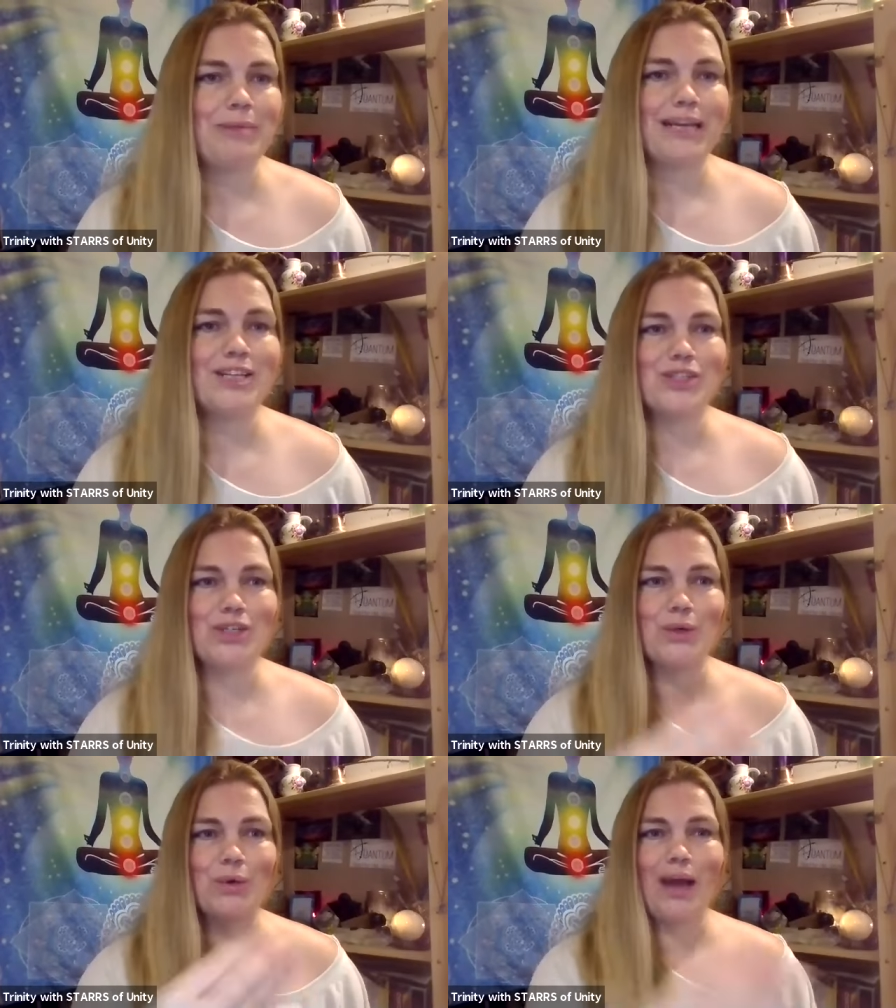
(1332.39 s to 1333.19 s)
because
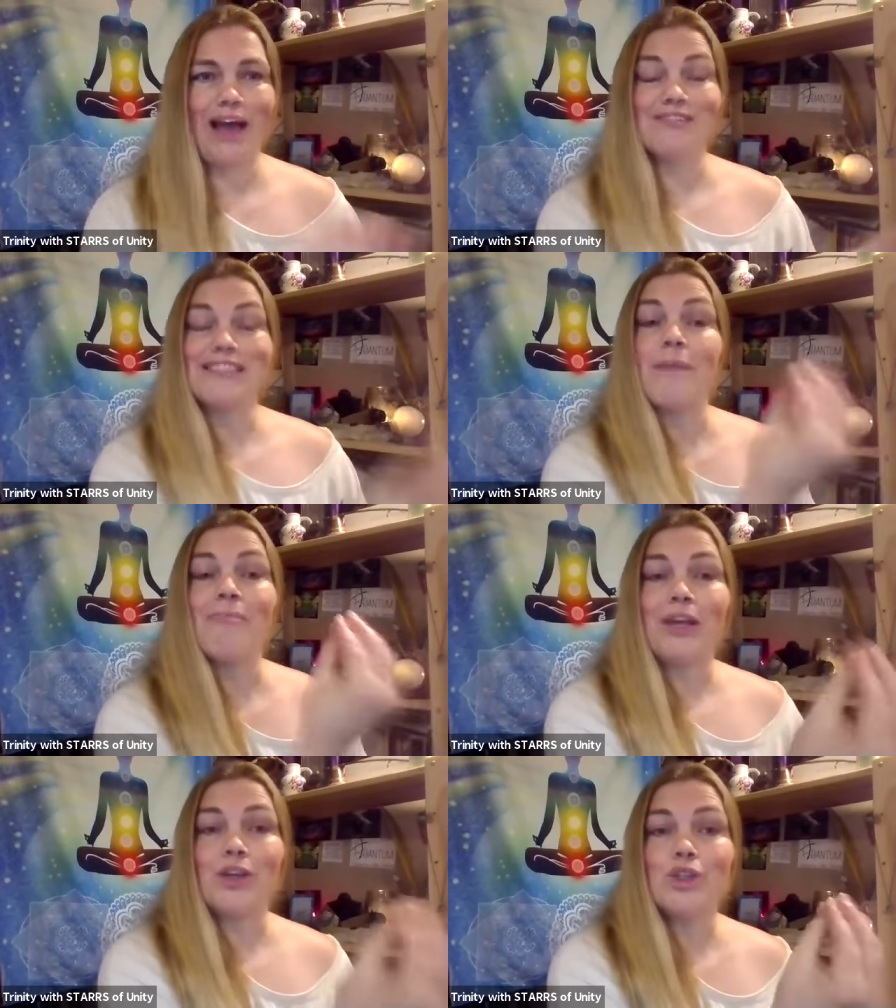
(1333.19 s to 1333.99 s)
you have
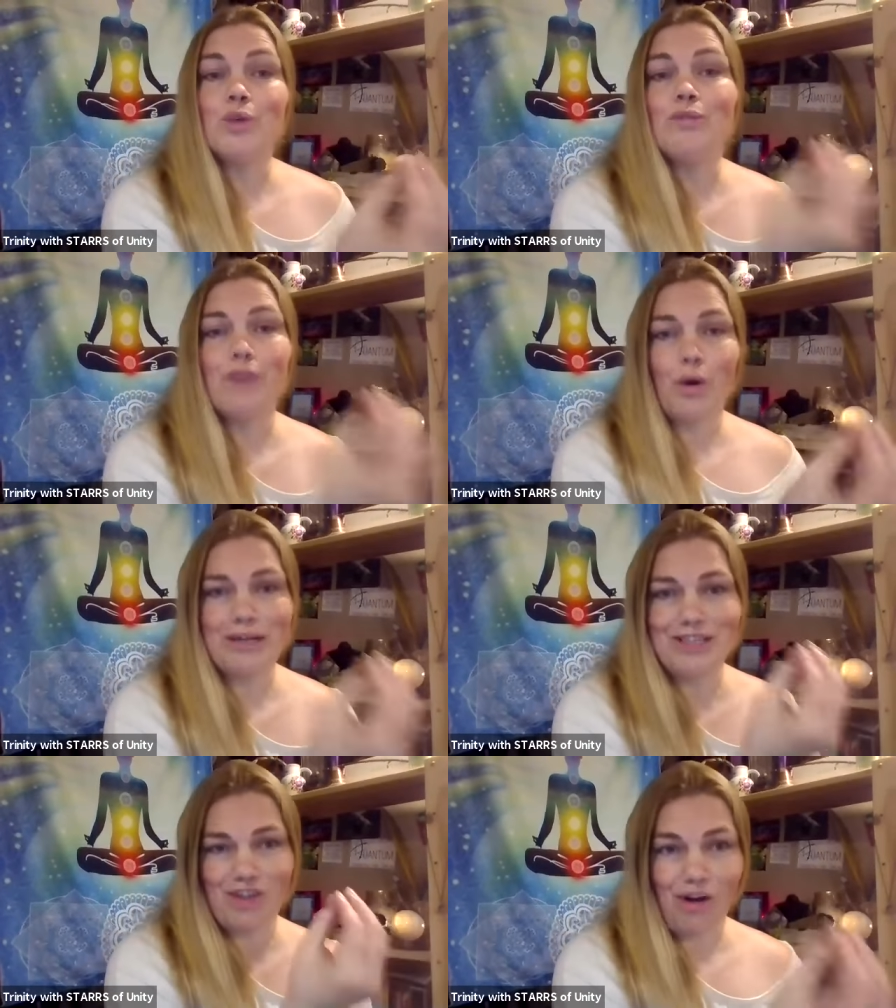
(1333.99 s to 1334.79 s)
something to
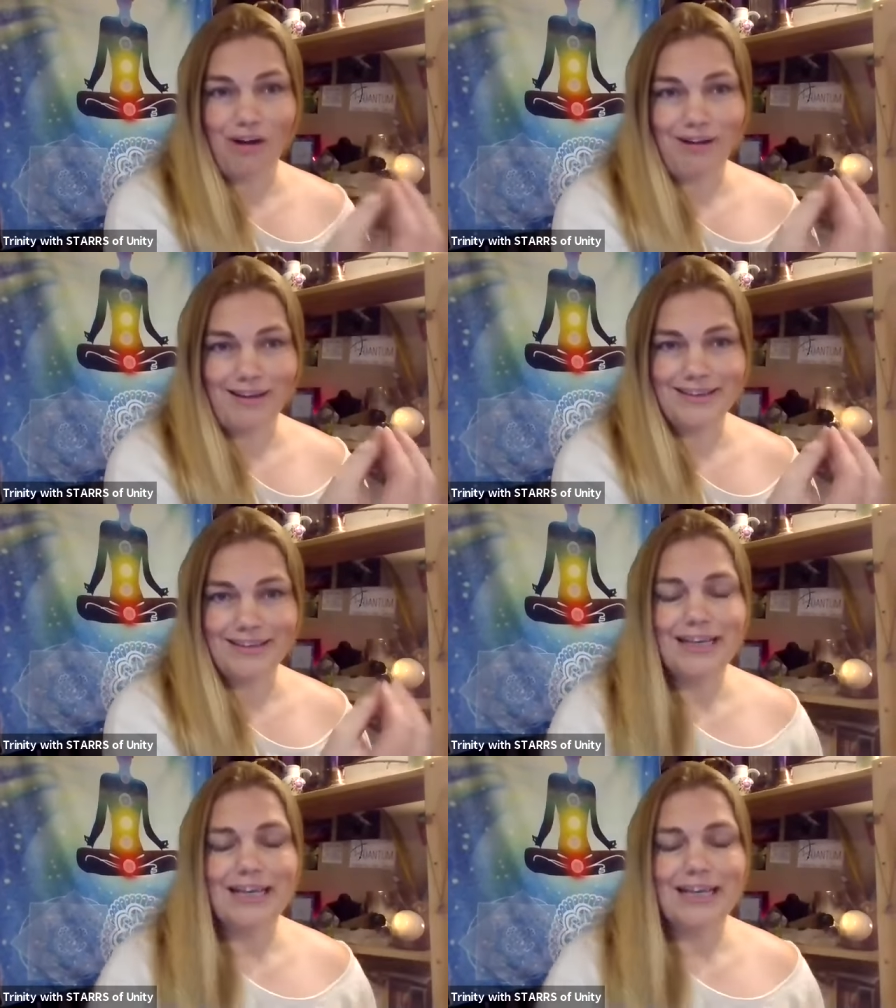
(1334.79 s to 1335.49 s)
focus on.